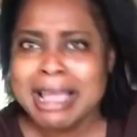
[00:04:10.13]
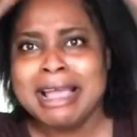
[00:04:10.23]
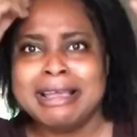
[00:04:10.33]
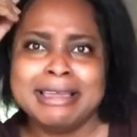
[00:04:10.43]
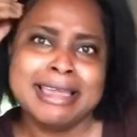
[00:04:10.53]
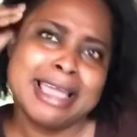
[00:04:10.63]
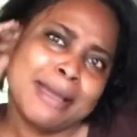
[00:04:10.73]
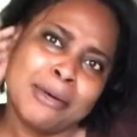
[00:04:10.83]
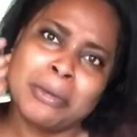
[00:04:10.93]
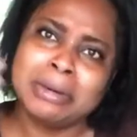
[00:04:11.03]
Yeah, my
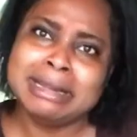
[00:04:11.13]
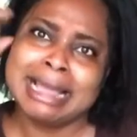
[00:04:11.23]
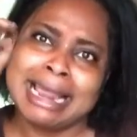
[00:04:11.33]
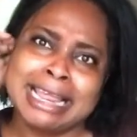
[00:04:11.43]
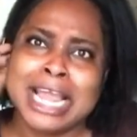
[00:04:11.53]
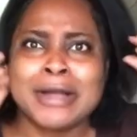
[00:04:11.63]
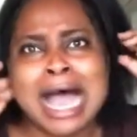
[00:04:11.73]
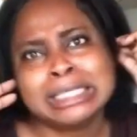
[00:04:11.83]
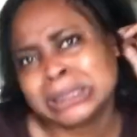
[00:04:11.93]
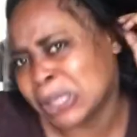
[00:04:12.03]
good girl hair and
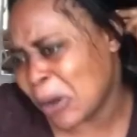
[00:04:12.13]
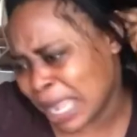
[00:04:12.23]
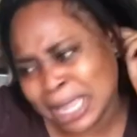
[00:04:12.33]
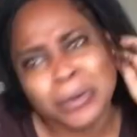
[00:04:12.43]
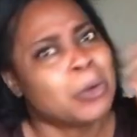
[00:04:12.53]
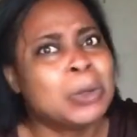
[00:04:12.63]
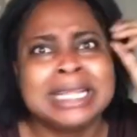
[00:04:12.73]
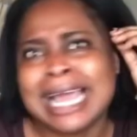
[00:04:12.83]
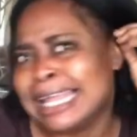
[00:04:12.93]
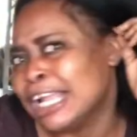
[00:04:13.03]
sucker, you know, good
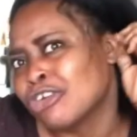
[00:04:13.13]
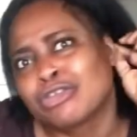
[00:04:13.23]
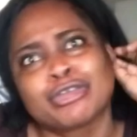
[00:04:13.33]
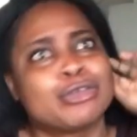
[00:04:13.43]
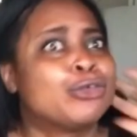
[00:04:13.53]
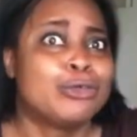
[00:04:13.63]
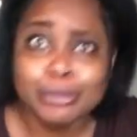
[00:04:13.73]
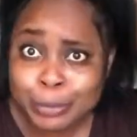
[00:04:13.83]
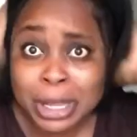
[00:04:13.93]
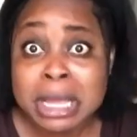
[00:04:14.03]
girl hair grew.
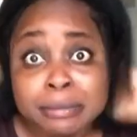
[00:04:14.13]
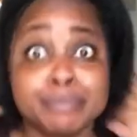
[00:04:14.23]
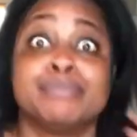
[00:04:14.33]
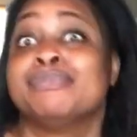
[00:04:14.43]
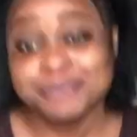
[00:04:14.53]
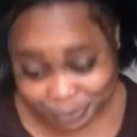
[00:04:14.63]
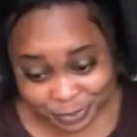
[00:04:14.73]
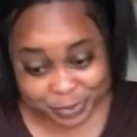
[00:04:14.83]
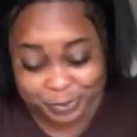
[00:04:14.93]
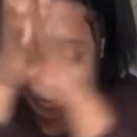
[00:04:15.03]
And
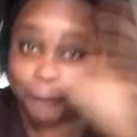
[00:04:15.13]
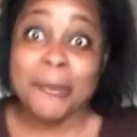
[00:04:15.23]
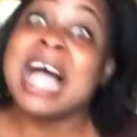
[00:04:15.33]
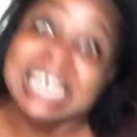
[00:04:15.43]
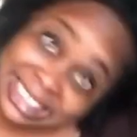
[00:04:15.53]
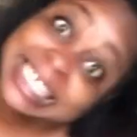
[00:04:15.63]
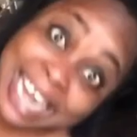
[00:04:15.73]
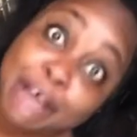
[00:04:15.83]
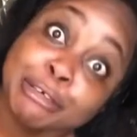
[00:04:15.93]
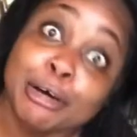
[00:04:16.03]
it's still a
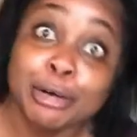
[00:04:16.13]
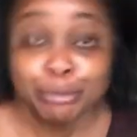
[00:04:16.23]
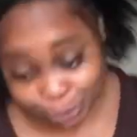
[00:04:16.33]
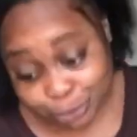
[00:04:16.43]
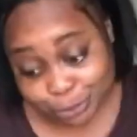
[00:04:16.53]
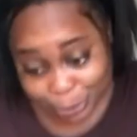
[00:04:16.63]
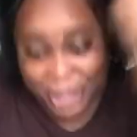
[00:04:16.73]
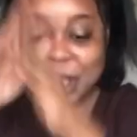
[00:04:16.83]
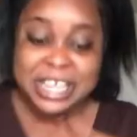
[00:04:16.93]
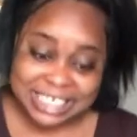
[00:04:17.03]
grow.
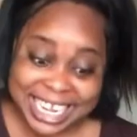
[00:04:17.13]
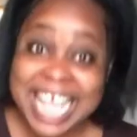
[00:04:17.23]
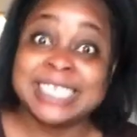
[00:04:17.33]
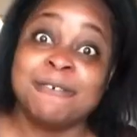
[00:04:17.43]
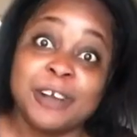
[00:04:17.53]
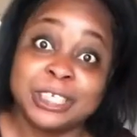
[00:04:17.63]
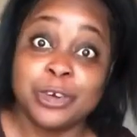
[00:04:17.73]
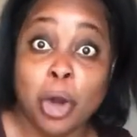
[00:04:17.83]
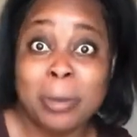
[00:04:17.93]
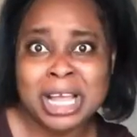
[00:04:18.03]
So guys, the first thing
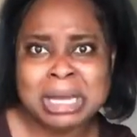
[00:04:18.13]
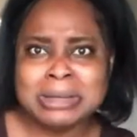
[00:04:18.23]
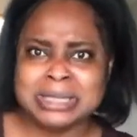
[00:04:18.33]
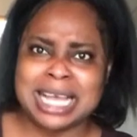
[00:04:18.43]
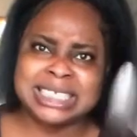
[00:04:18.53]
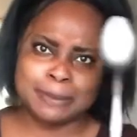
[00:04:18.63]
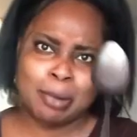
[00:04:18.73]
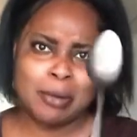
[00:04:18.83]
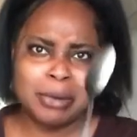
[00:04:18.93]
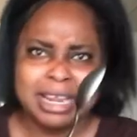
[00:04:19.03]
I'm gonna use a
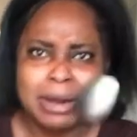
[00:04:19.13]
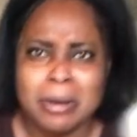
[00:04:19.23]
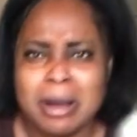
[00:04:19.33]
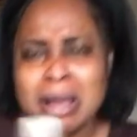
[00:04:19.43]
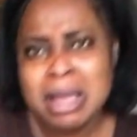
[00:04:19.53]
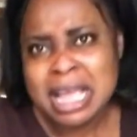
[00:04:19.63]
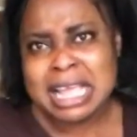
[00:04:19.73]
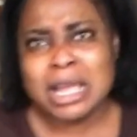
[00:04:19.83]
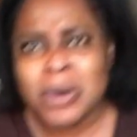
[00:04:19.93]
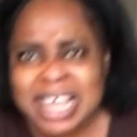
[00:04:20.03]
spoon, you know? You
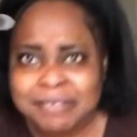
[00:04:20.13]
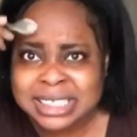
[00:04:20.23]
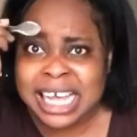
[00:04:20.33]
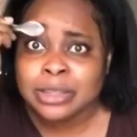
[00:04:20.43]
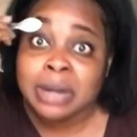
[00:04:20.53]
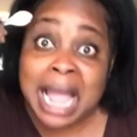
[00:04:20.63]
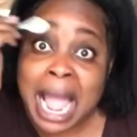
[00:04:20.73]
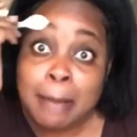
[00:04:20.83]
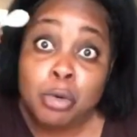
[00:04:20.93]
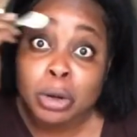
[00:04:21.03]
have to start with the
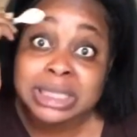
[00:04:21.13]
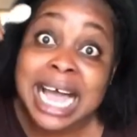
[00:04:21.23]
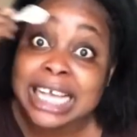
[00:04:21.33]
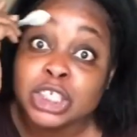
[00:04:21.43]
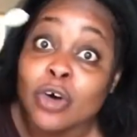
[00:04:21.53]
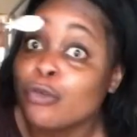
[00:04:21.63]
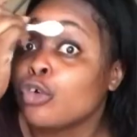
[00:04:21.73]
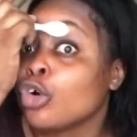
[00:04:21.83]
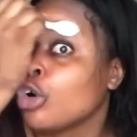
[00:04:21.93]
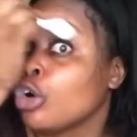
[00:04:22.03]
eyebrows and so
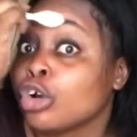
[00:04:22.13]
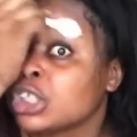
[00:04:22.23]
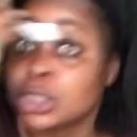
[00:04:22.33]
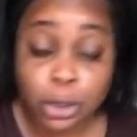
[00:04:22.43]
first.